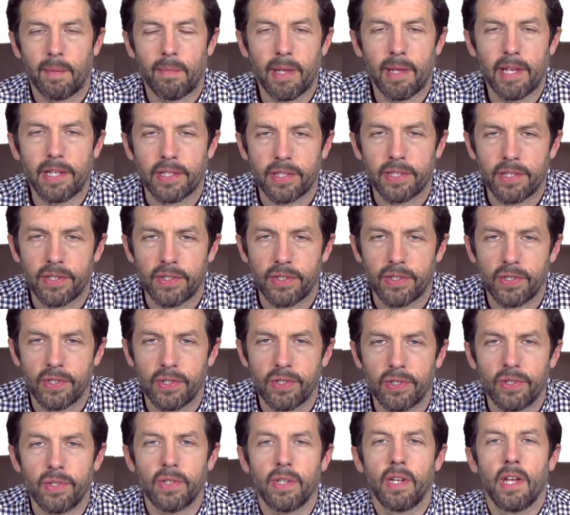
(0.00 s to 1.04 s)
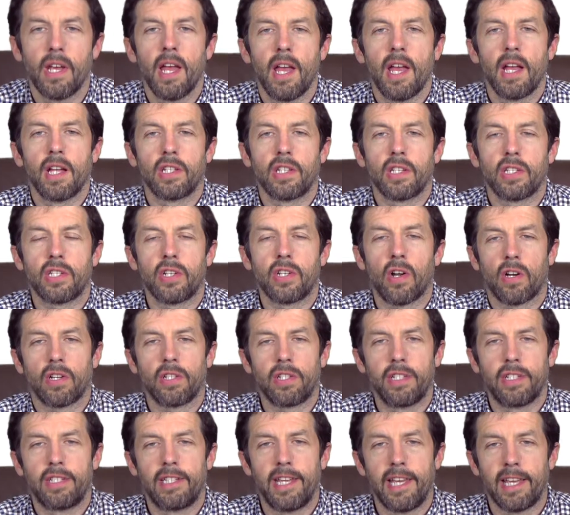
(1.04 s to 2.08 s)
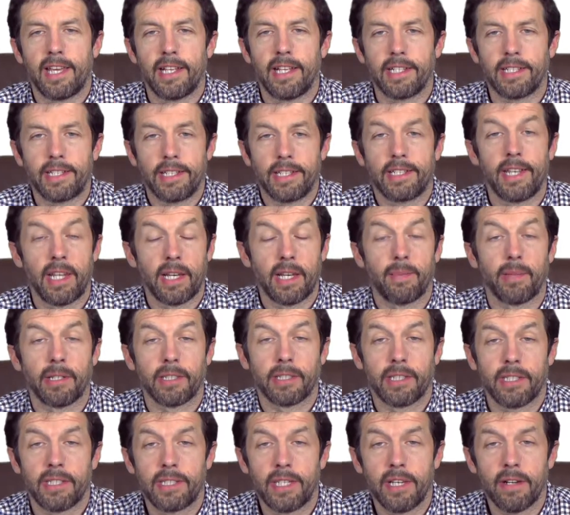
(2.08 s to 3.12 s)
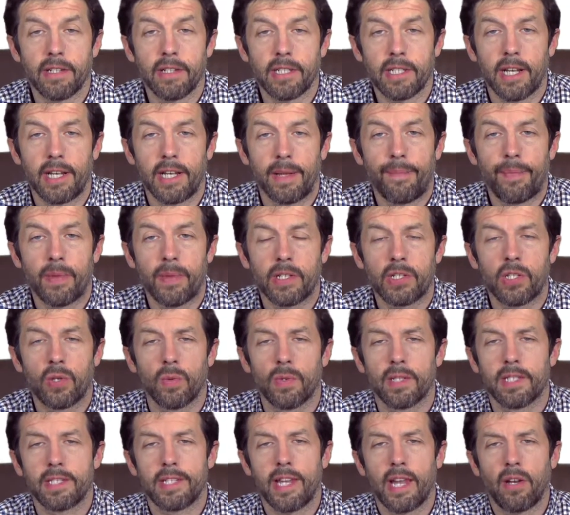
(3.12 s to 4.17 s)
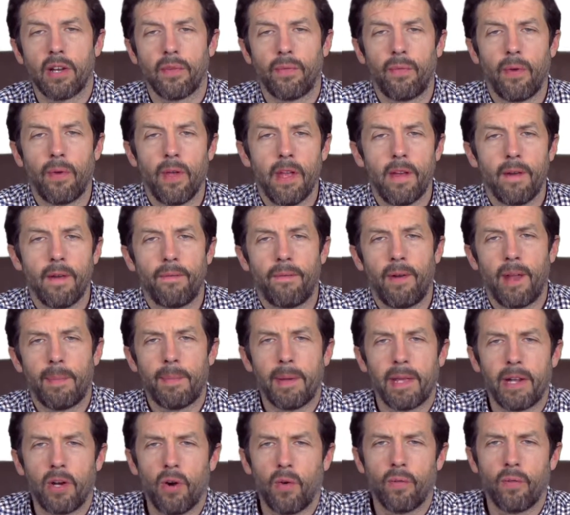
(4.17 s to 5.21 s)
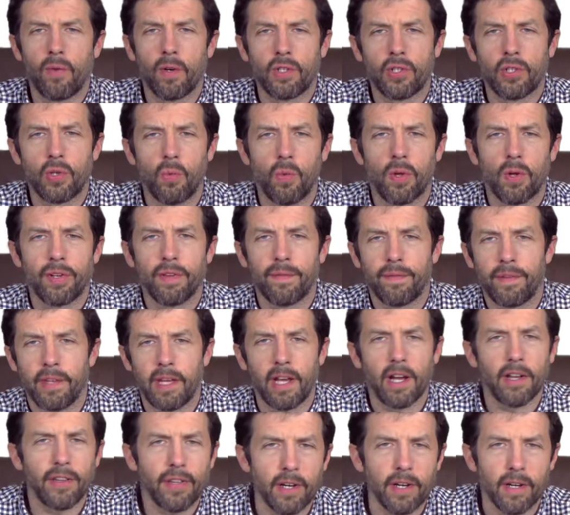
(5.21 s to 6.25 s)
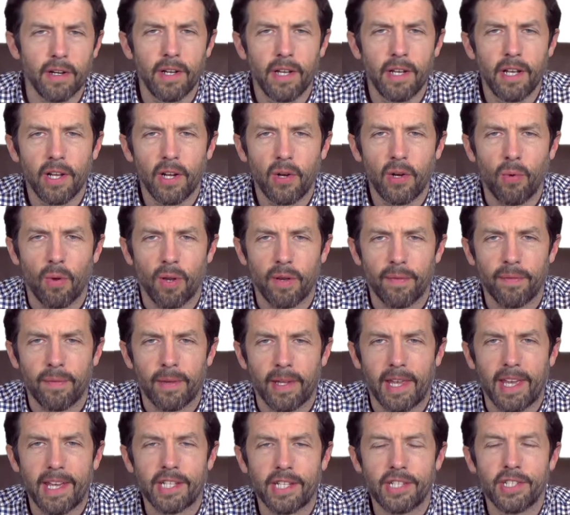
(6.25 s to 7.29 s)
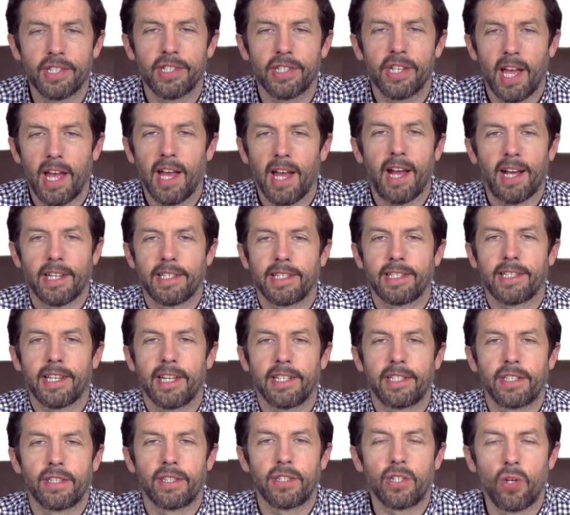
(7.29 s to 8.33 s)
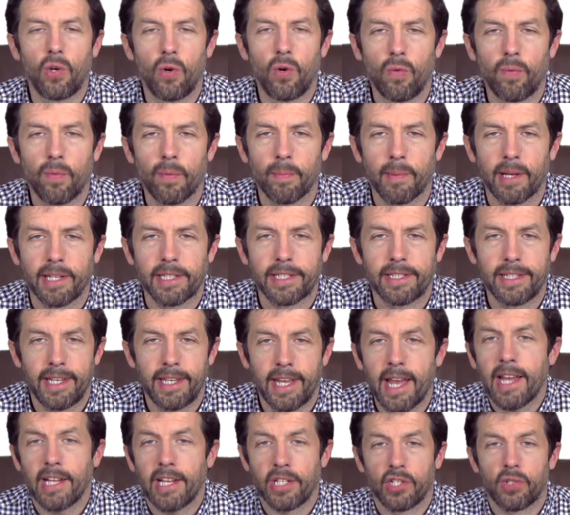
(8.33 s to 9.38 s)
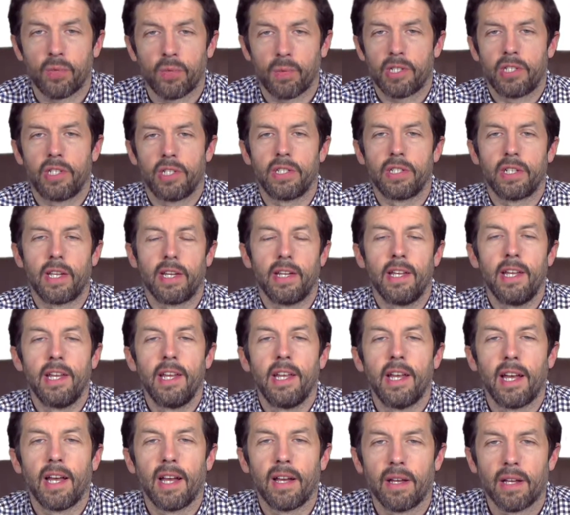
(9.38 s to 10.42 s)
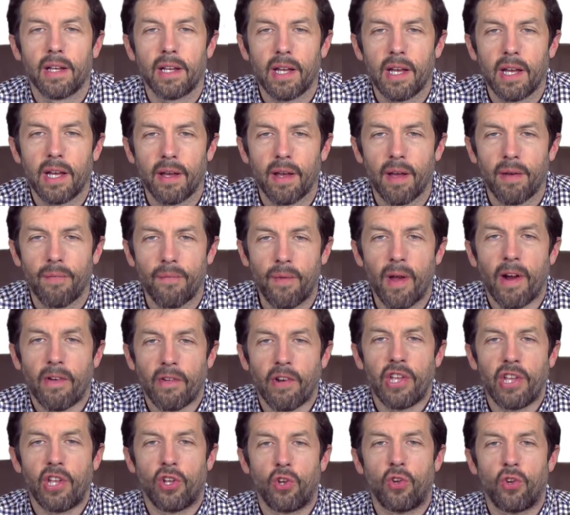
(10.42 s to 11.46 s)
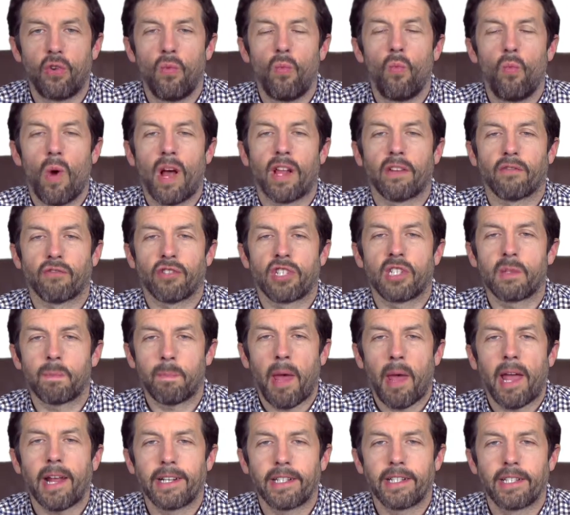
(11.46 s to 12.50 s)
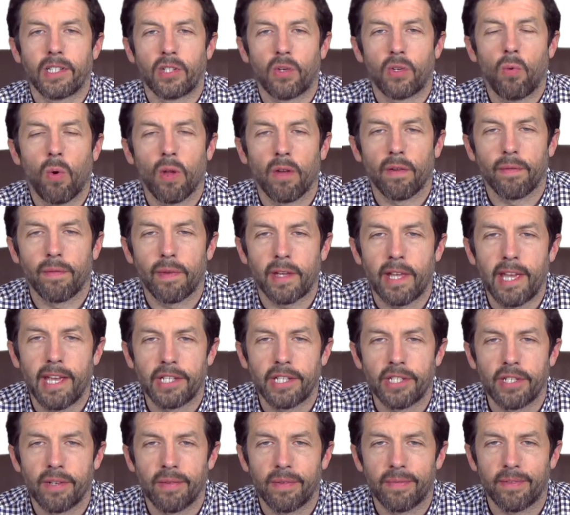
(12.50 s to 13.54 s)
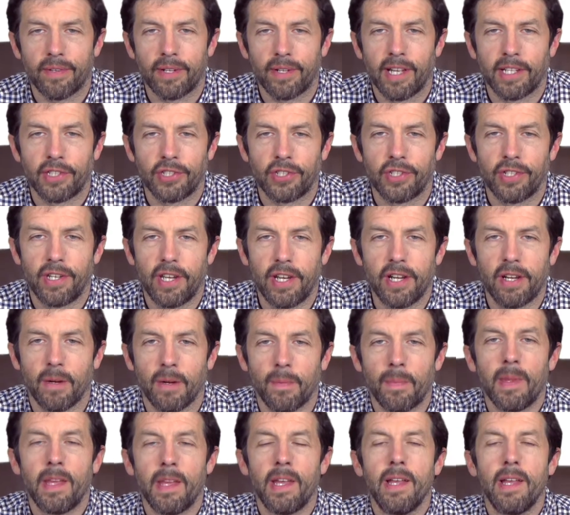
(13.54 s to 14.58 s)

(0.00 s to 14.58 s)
institute started taking sustainability seriously. So instead of flipping over to one of the other qualifications, I decided to go for my CEng, which is a very well respected qualification for an engineer.